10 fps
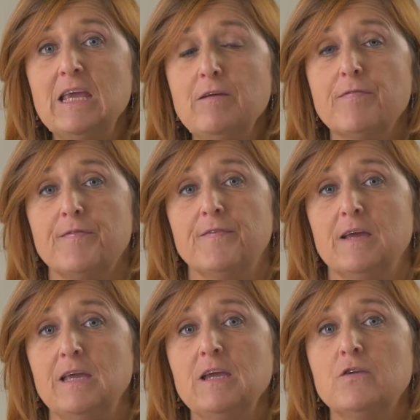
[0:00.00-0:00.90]
if
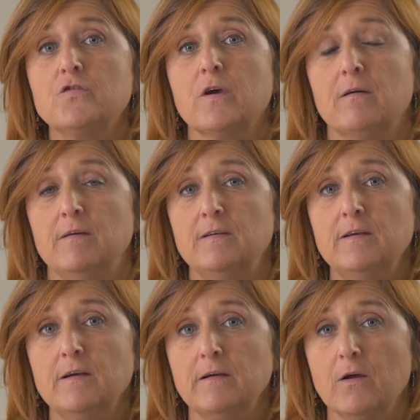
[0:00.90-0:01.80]
each
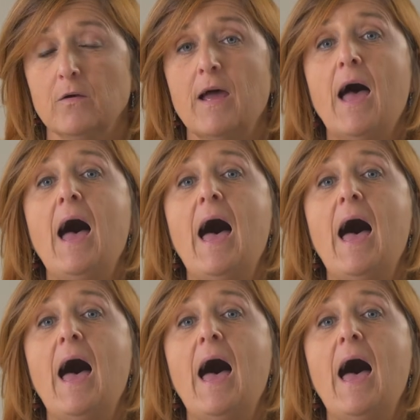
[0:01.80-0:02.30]
criterion